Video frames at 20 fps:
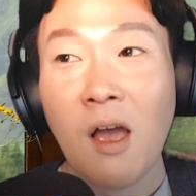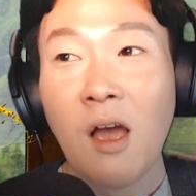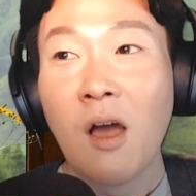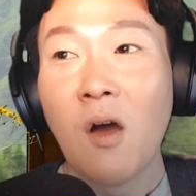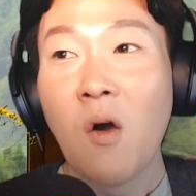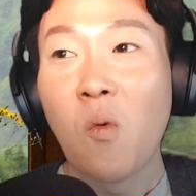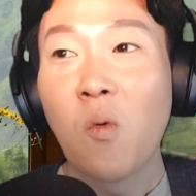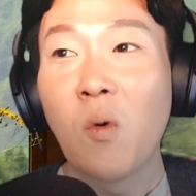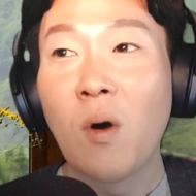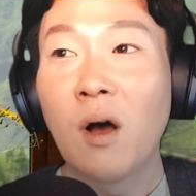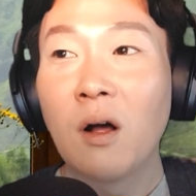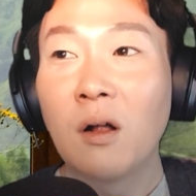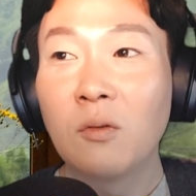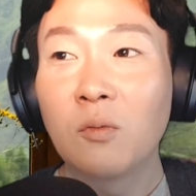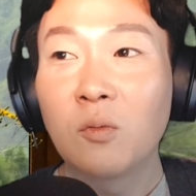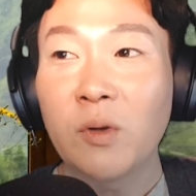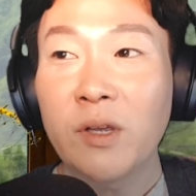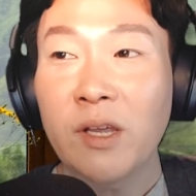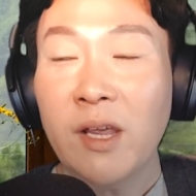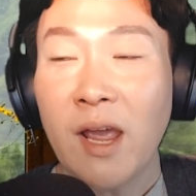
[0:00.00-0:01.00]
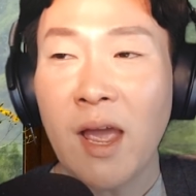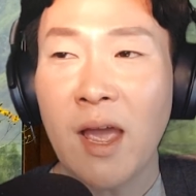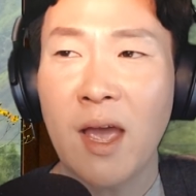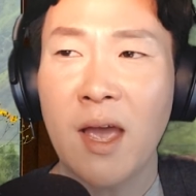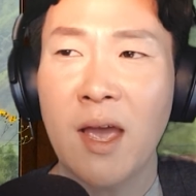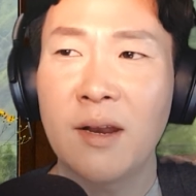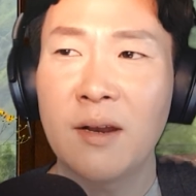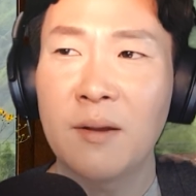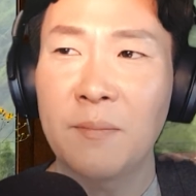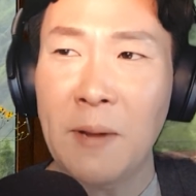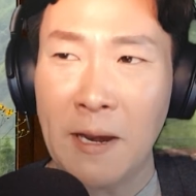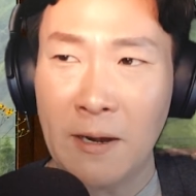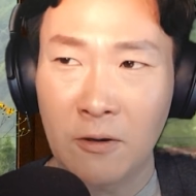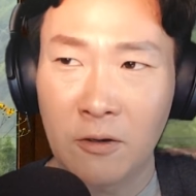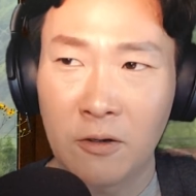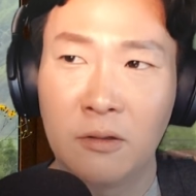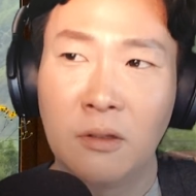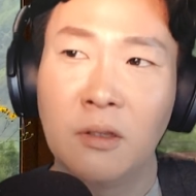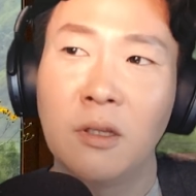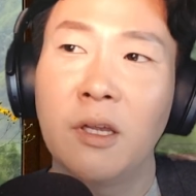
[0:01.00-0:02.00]
Well, we had
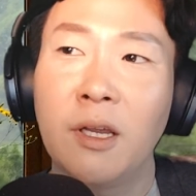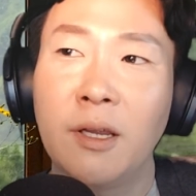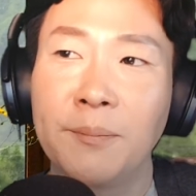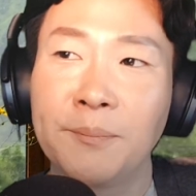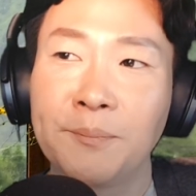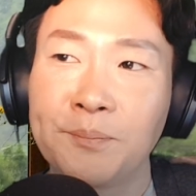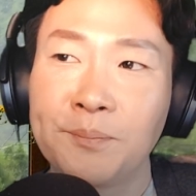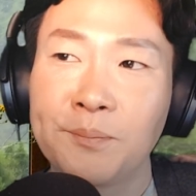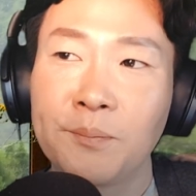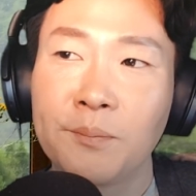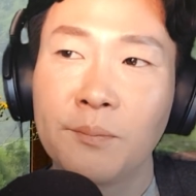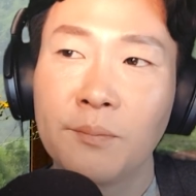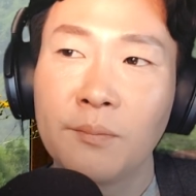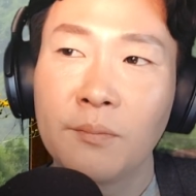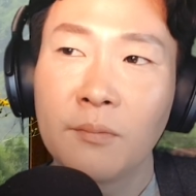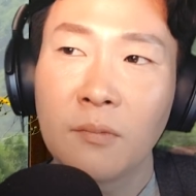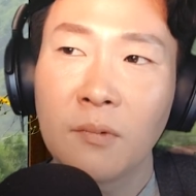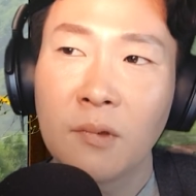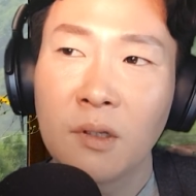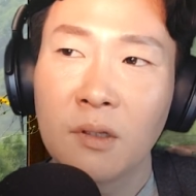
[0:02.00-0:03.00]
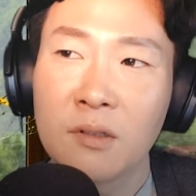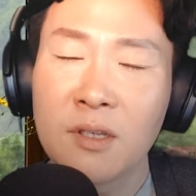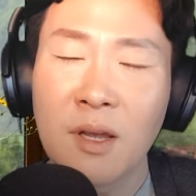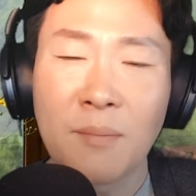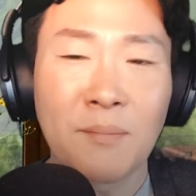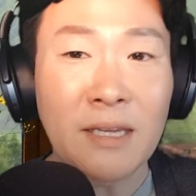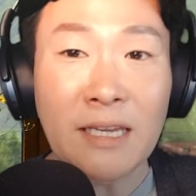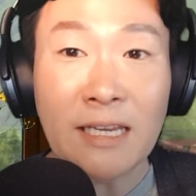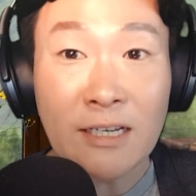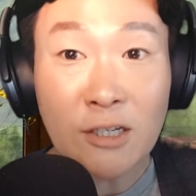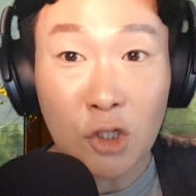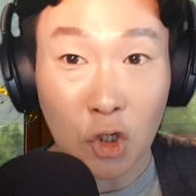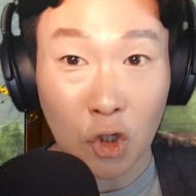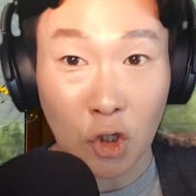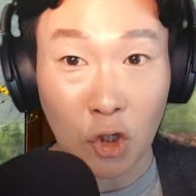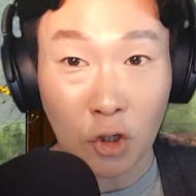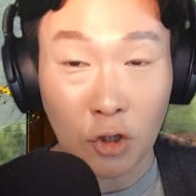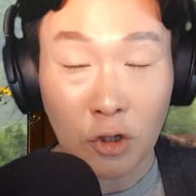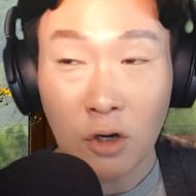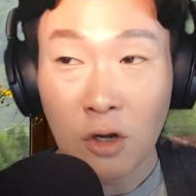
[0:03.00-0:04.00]
apparently some
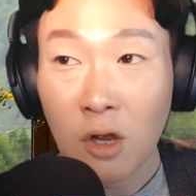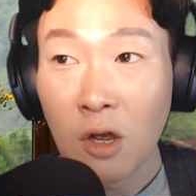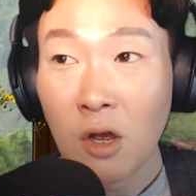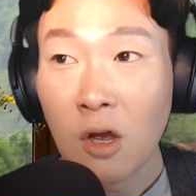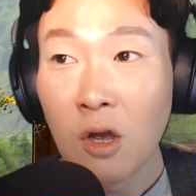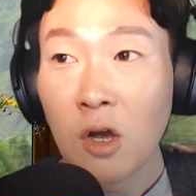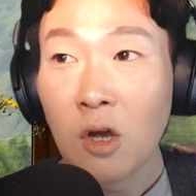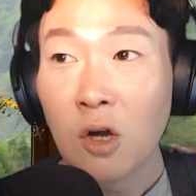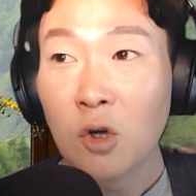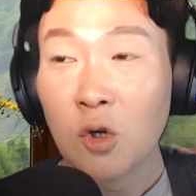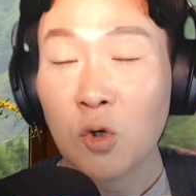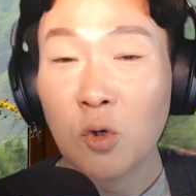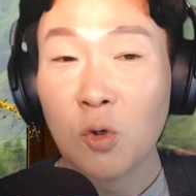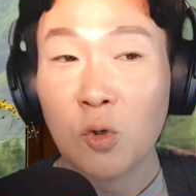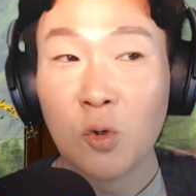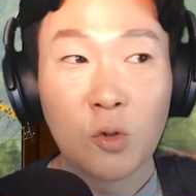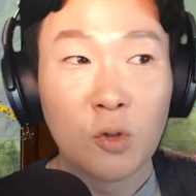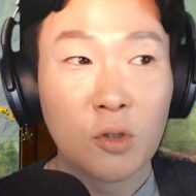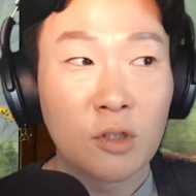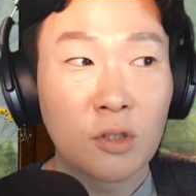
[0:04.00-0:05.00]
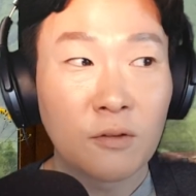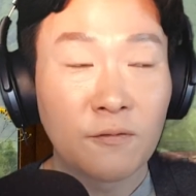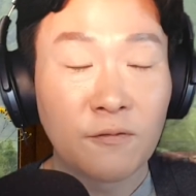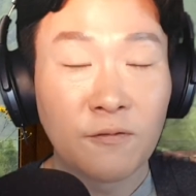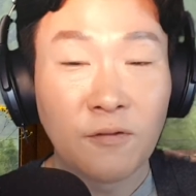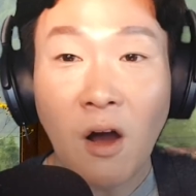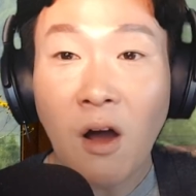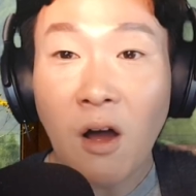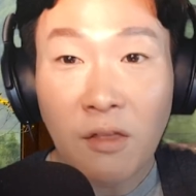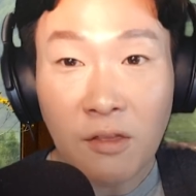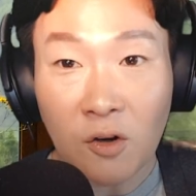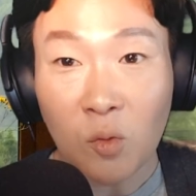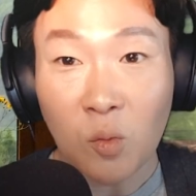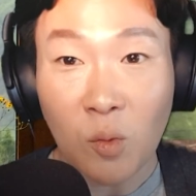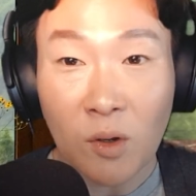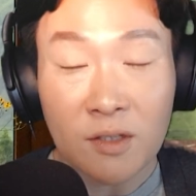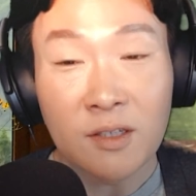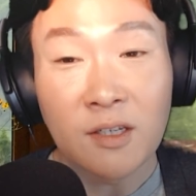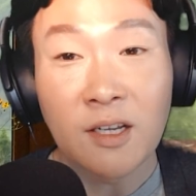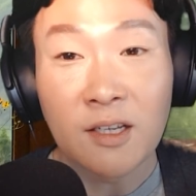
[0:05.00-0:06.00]
intern whose father
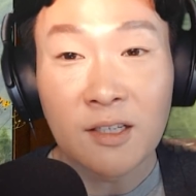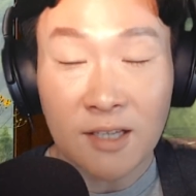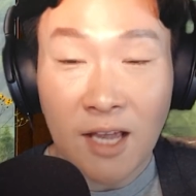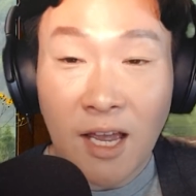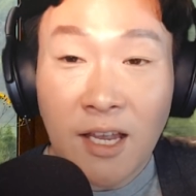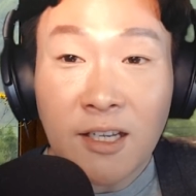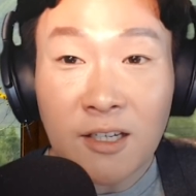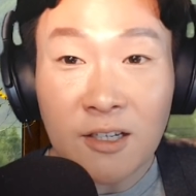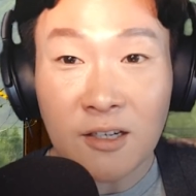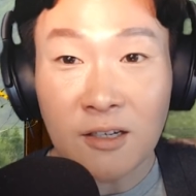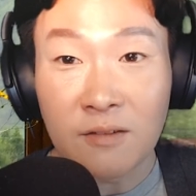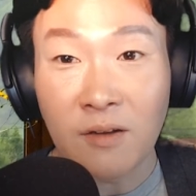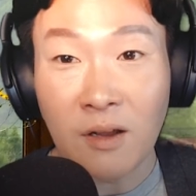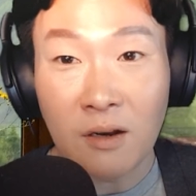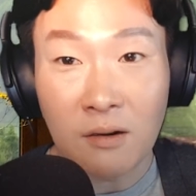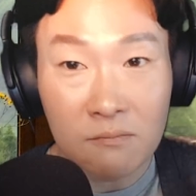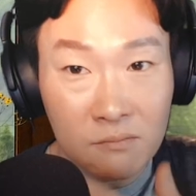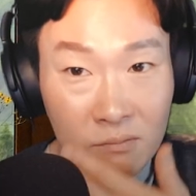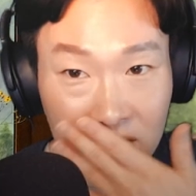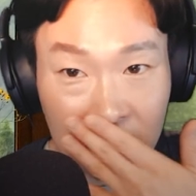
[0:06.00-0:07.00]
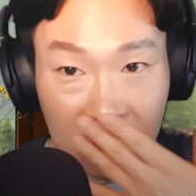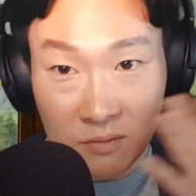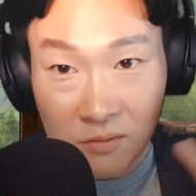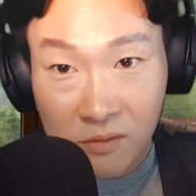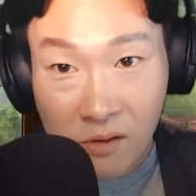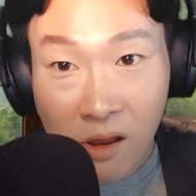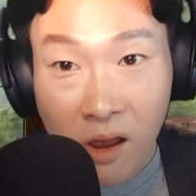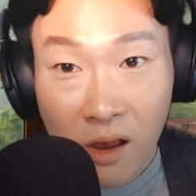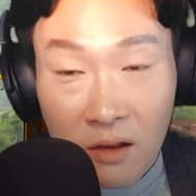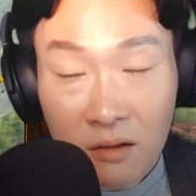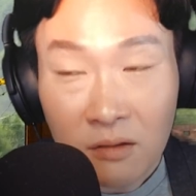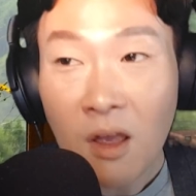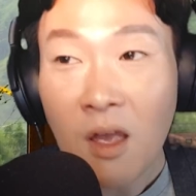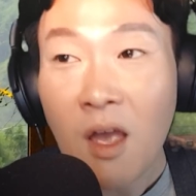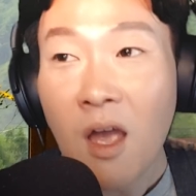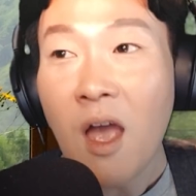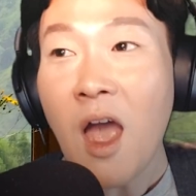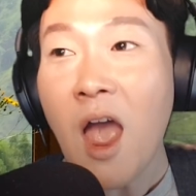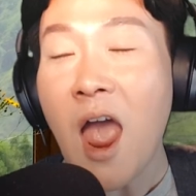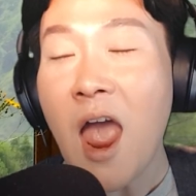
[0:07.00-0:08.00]
was an executive at SBS,
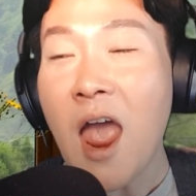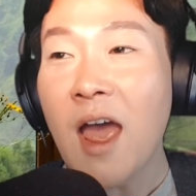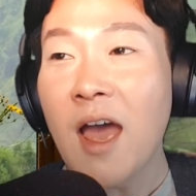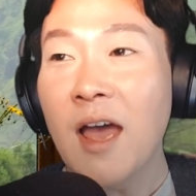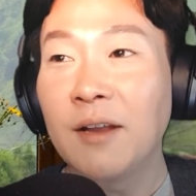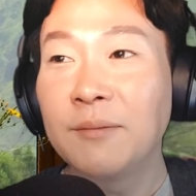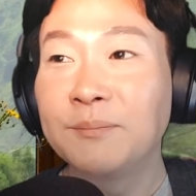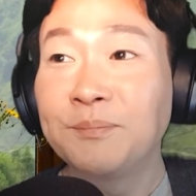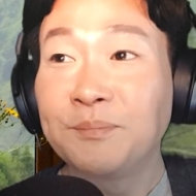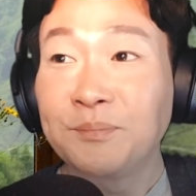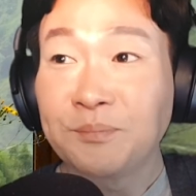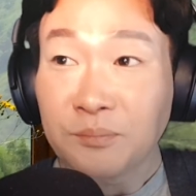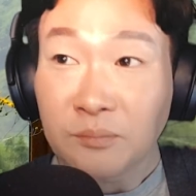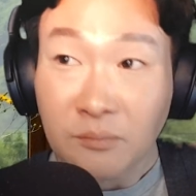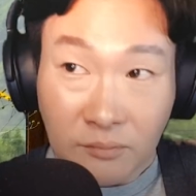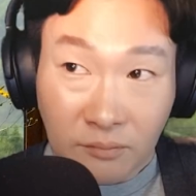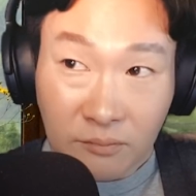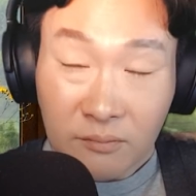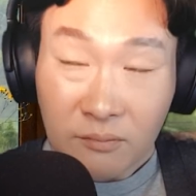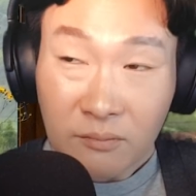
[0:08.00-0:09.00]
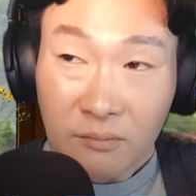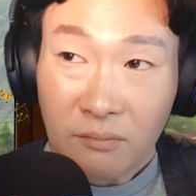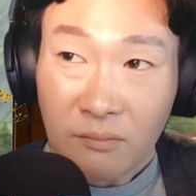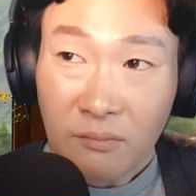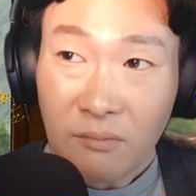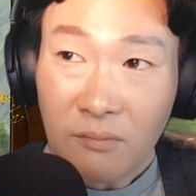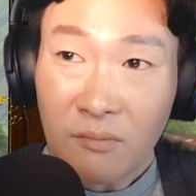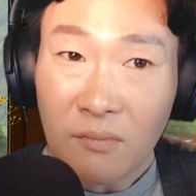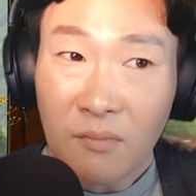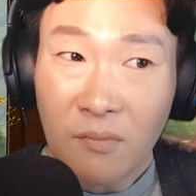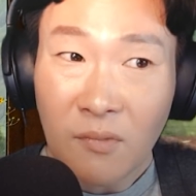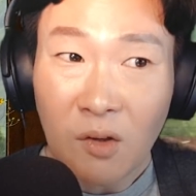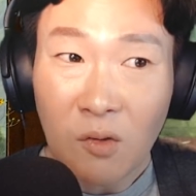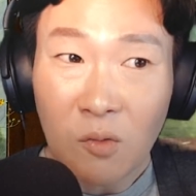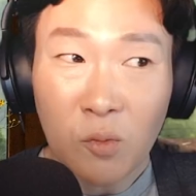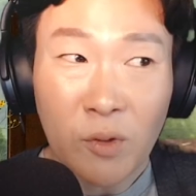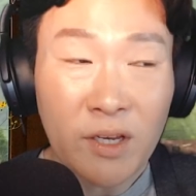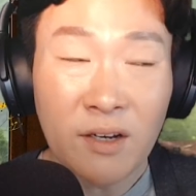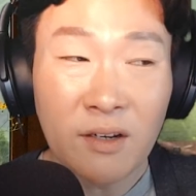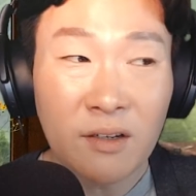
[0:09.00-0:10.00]
and
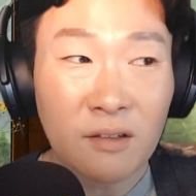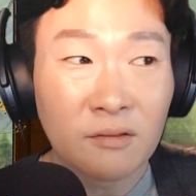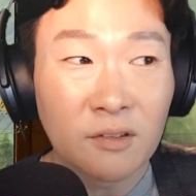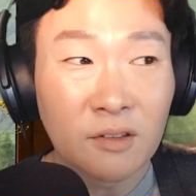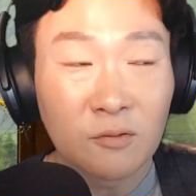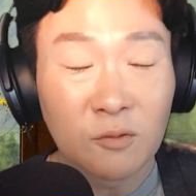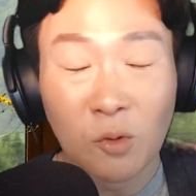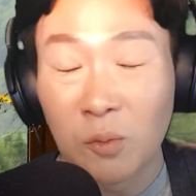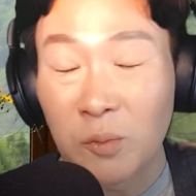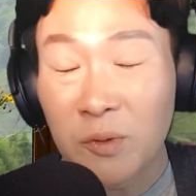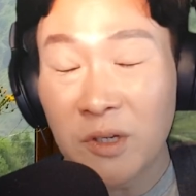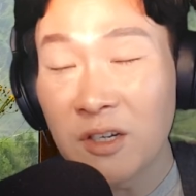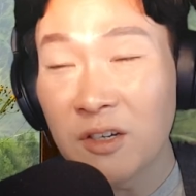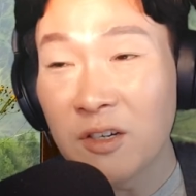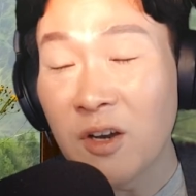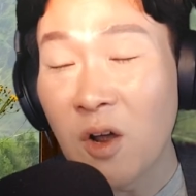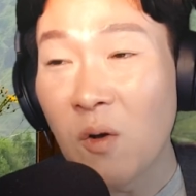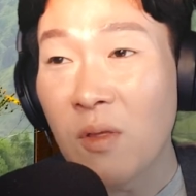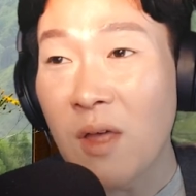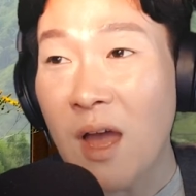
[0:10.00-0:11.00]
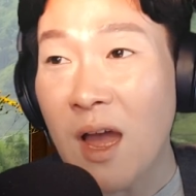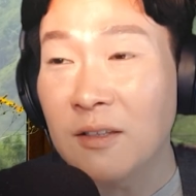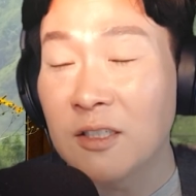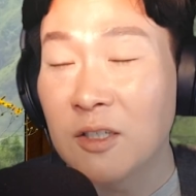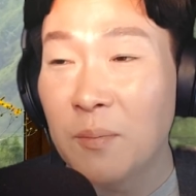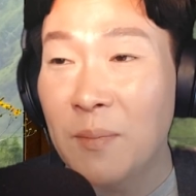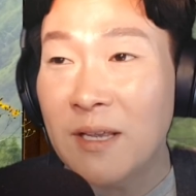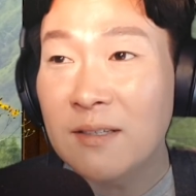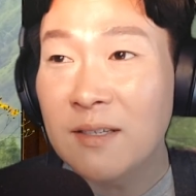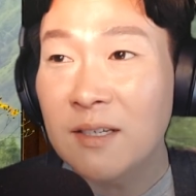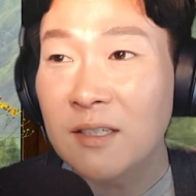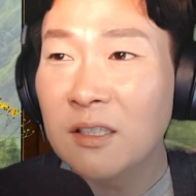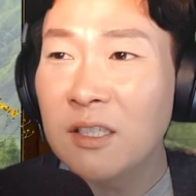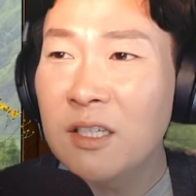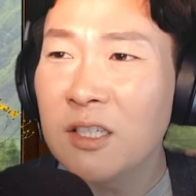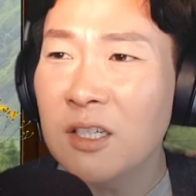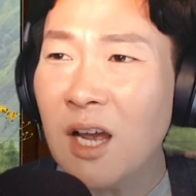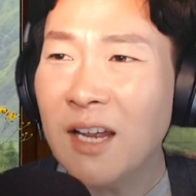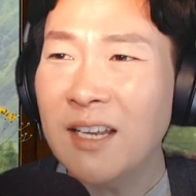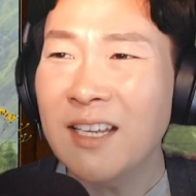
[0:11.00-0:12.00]
we didn't know that. So basically,
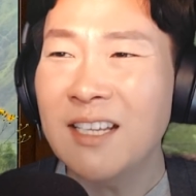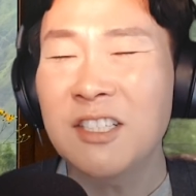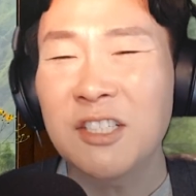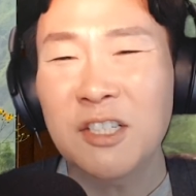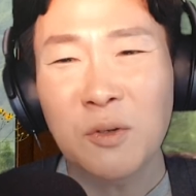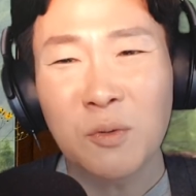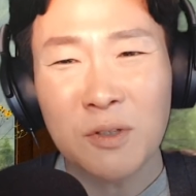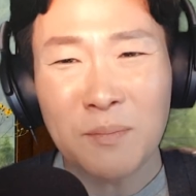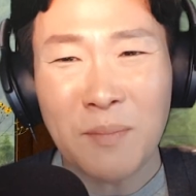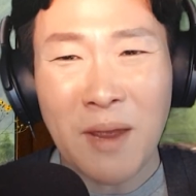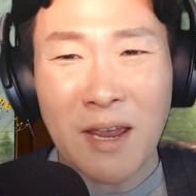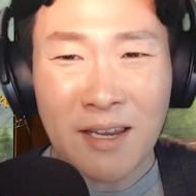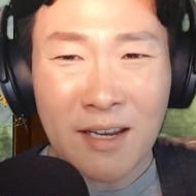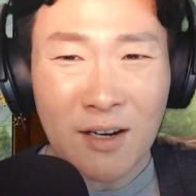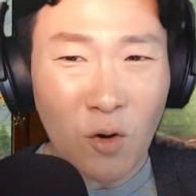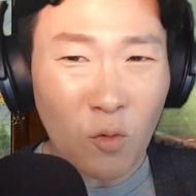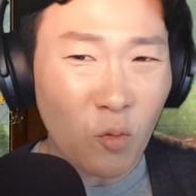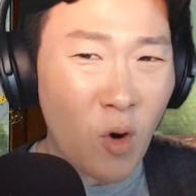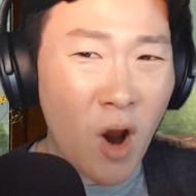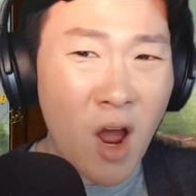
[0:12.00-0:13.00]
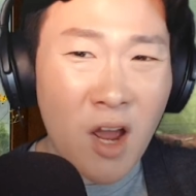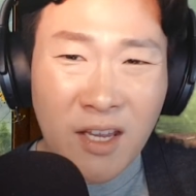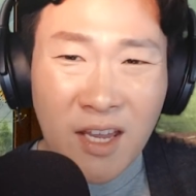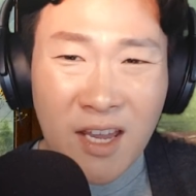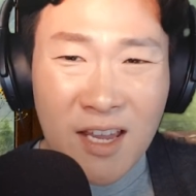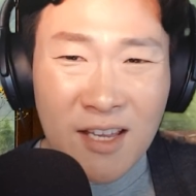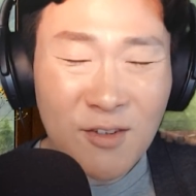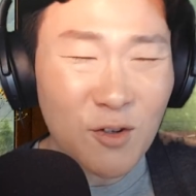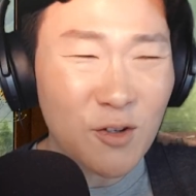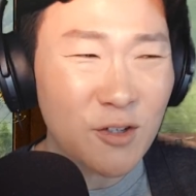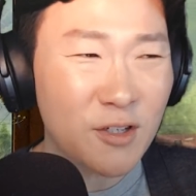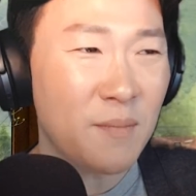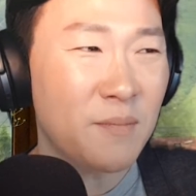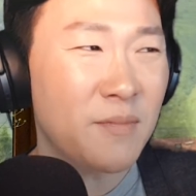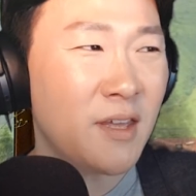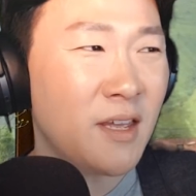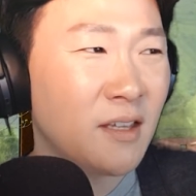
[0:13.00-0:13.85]
I guess she was making a ruckus or something.